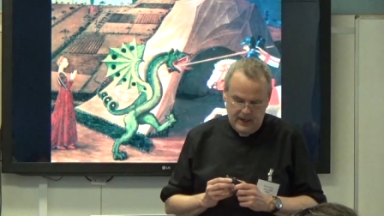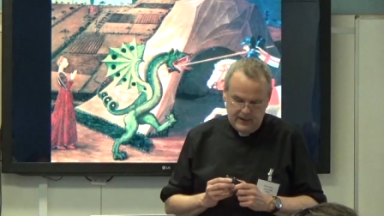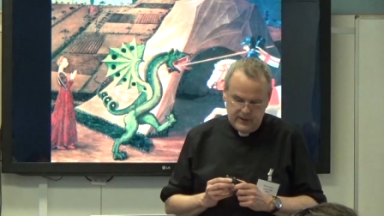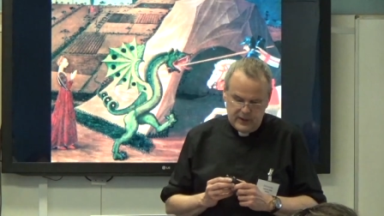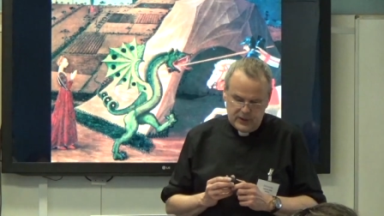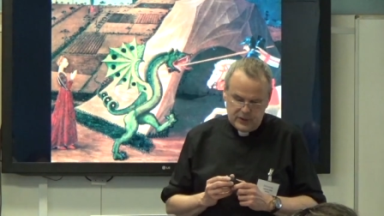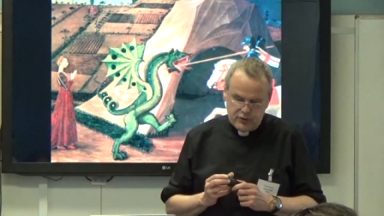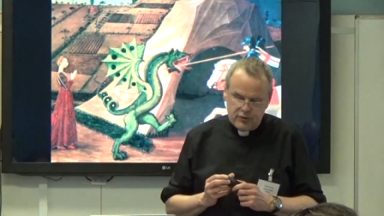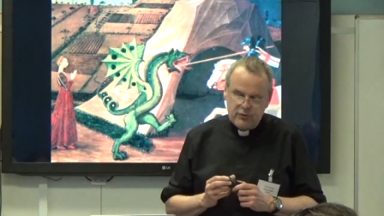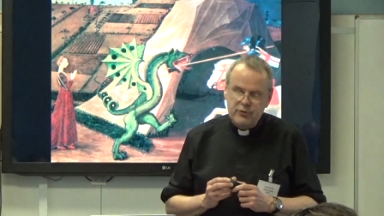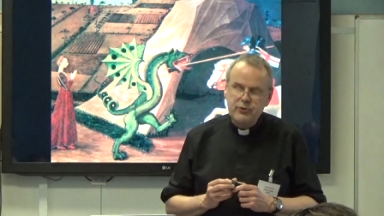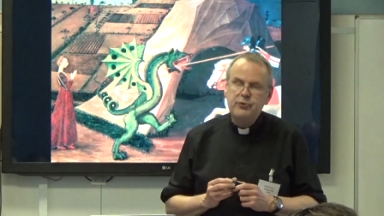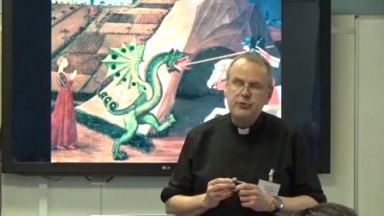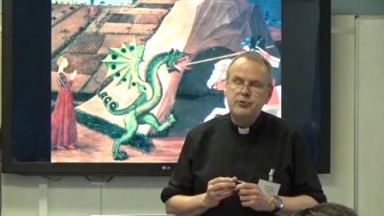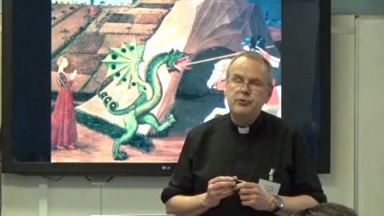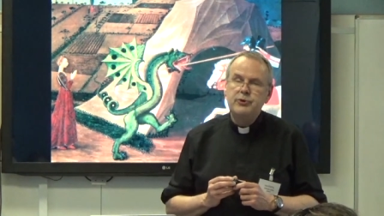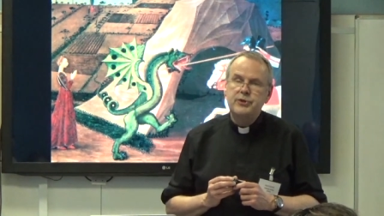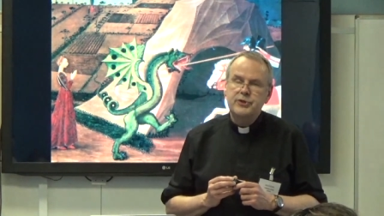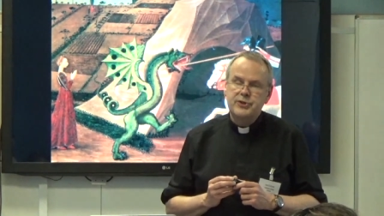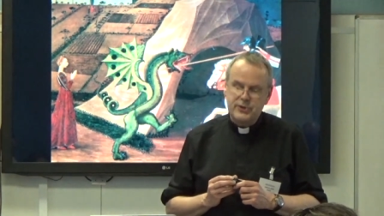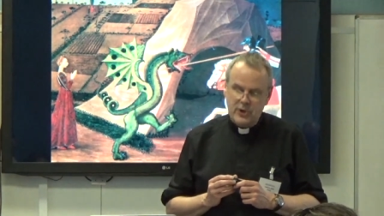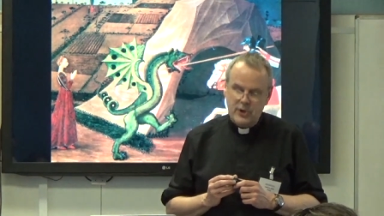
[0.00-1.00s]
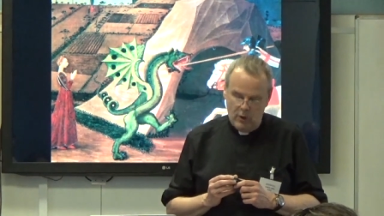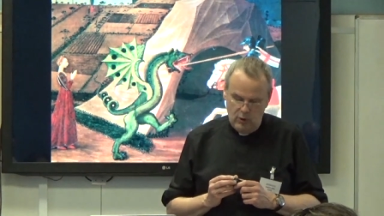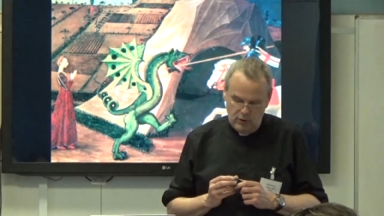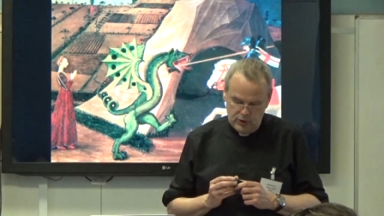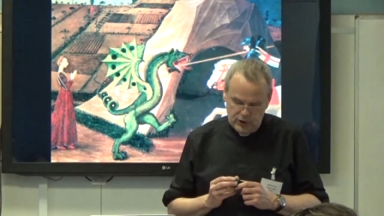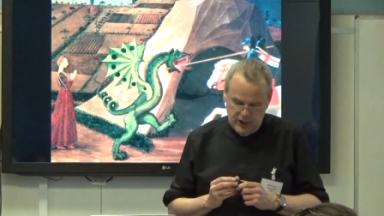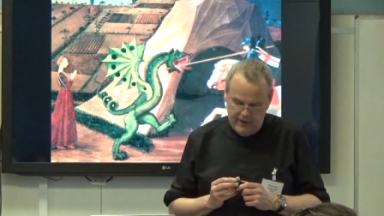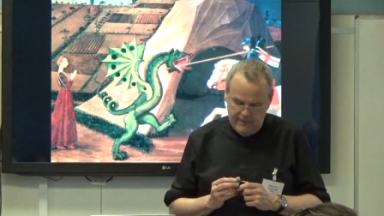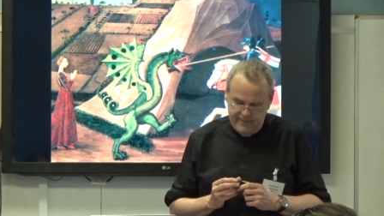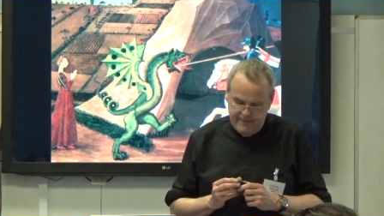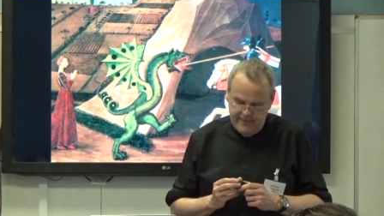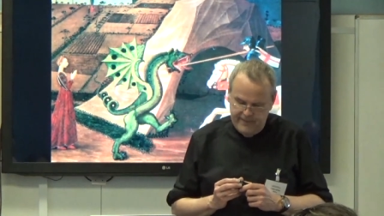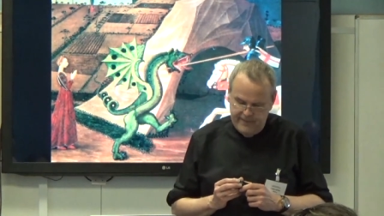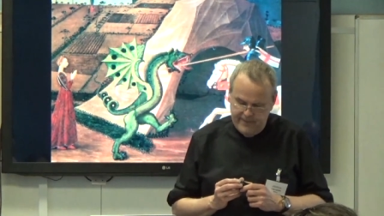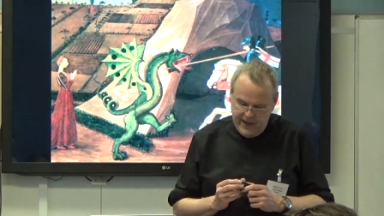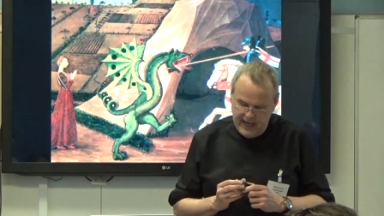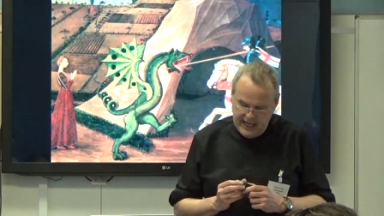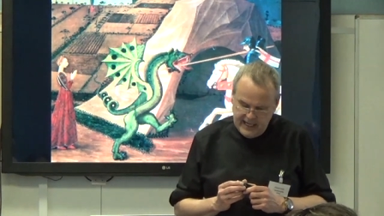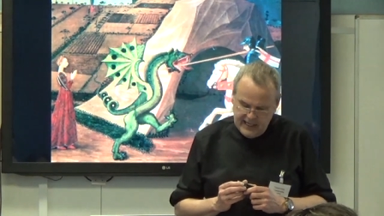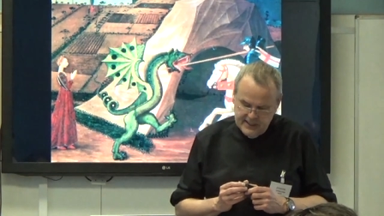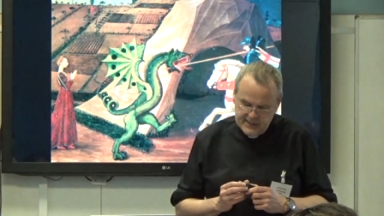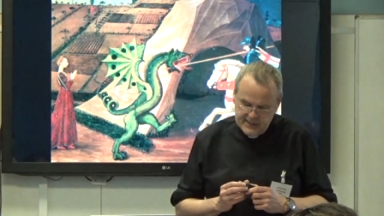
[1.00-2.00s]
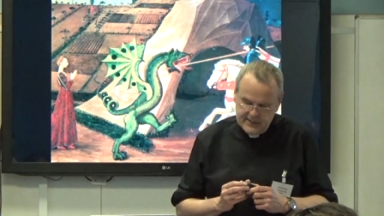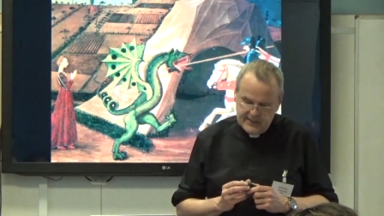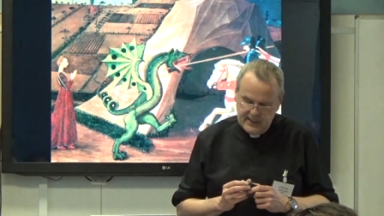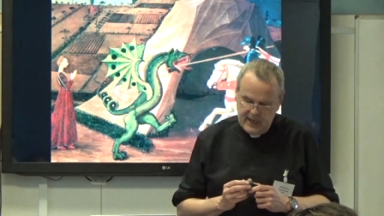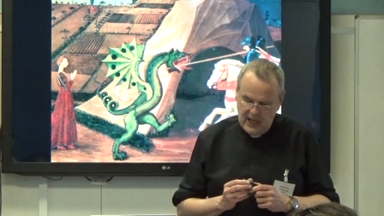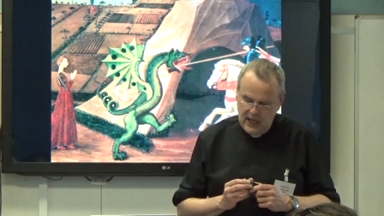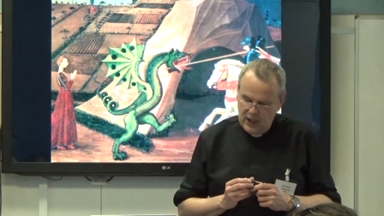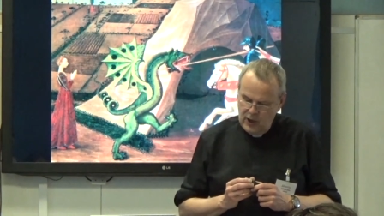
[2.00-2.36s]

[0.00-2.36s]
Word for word: the true soldier fights